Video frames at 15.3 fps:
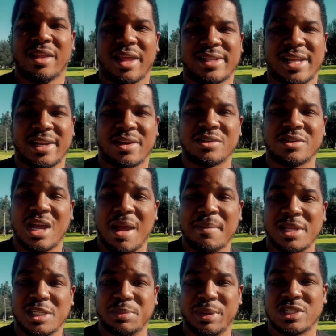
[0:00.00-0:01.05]
They take their time,
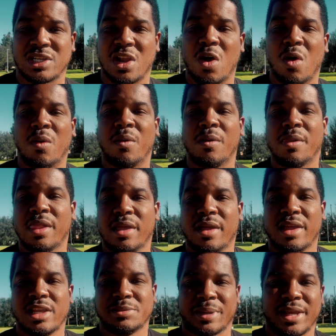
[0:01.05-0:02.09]
they speak slow.
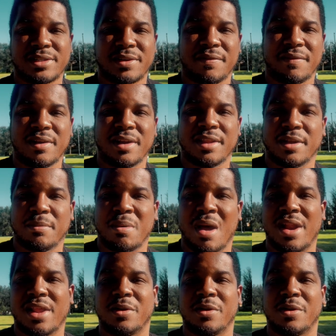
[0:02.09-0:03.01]
It's because they're feeling their body,